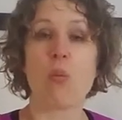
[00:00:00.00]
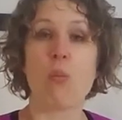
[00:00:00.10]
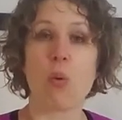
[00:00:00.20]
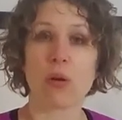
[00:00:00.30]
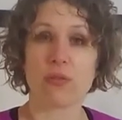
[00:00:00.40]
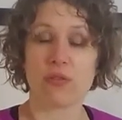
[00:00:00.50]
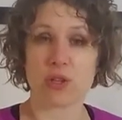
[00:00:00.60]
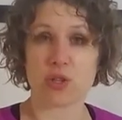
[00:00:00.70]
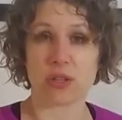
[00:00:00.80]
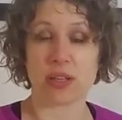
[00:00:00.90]
more
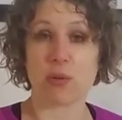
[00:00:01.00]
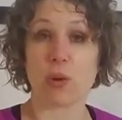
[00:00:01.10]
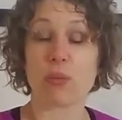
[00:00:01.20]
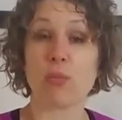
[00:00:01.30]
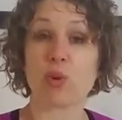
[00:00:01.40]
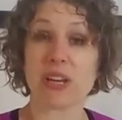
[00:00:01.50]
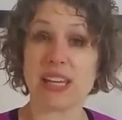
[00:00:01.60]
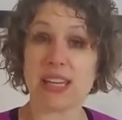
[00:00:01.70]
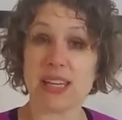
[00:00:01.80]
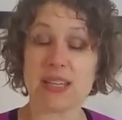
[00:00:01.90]
efficiently, with more
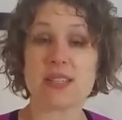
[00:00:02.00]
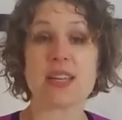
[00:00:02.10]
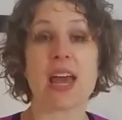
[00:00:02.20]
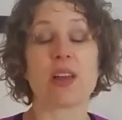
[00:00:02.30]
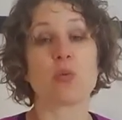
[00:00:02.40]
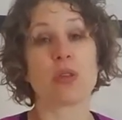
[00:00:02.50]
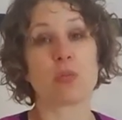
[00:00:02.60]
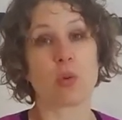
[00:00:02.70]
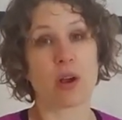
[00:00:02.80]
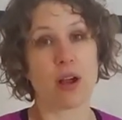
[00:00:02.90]
ease and
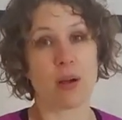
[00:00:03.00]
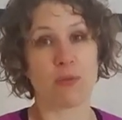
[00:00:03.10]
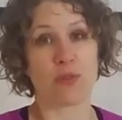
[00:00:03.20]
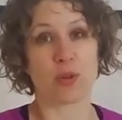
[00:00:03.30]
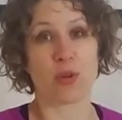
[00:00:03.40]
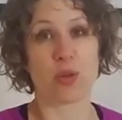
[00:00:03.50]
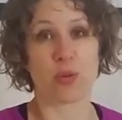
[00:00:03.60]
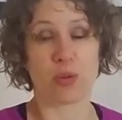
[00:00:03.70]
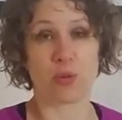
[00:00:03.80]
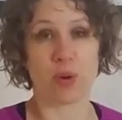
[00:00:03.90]
with more comfort
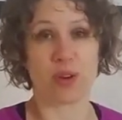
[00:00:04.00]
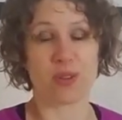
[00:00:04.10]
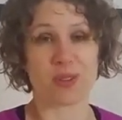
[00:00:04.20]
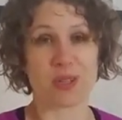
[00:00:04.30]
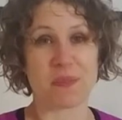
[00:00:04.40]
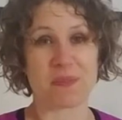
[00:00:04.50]
through the world.